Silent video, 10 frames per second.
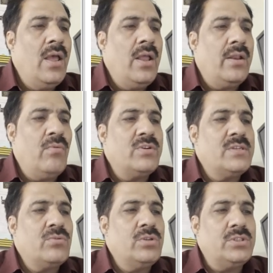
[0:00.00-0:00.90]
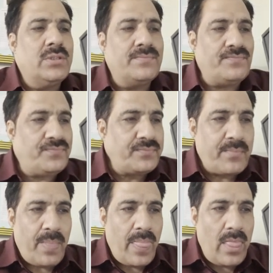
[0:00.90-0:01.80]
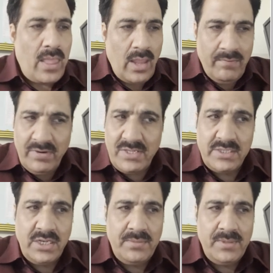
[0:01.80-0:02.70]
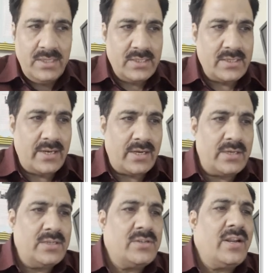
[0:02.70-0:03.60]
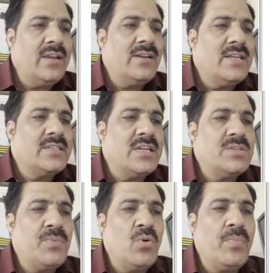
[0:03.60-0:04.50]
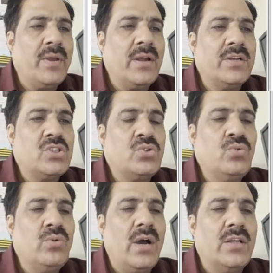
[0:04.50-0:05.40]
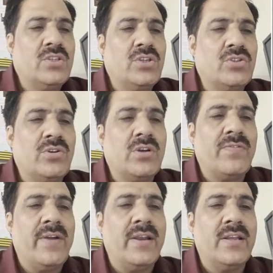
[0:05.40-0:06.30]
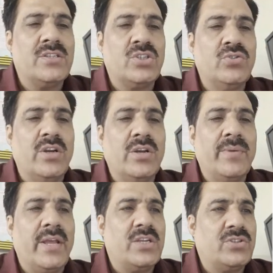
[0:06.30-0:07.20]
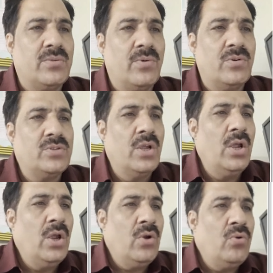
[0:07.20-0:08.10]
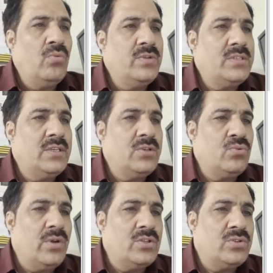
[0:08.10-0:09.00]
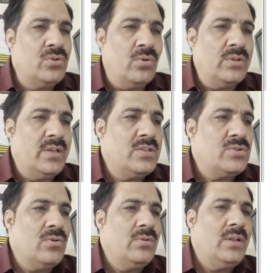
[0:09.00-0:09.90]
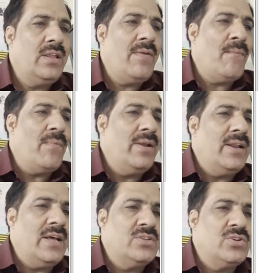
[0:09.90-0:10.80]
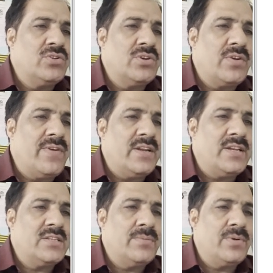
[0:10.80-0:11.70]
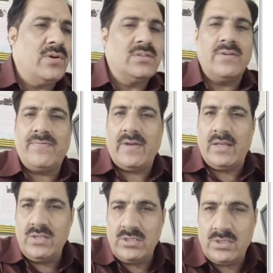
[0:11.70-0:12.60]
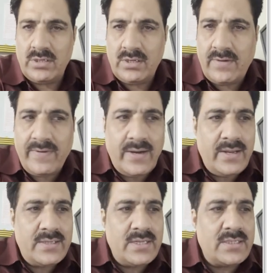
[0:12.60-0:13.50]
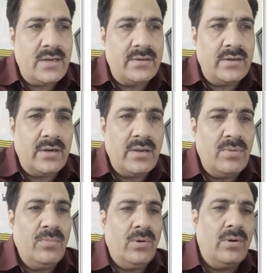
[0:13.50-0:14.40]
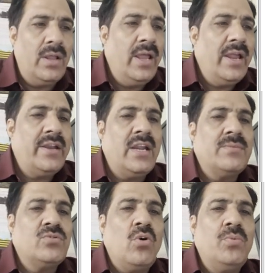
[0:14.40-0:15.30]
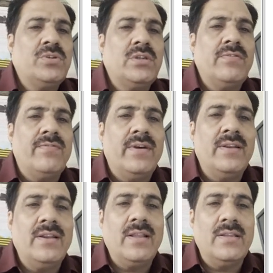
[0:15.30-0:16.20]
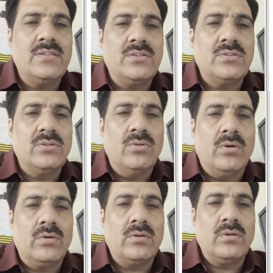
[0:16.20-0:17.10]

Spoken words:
Now what is the question? Which statement is correct? Triglycerides POP contains 2 unsaturated fatty acids joined by ester bonds. Do we see 2 ends? No, there is only 1 unsaturated fatty acid, because the unsaturated fatty acids contain a double bond. That means option 1 is not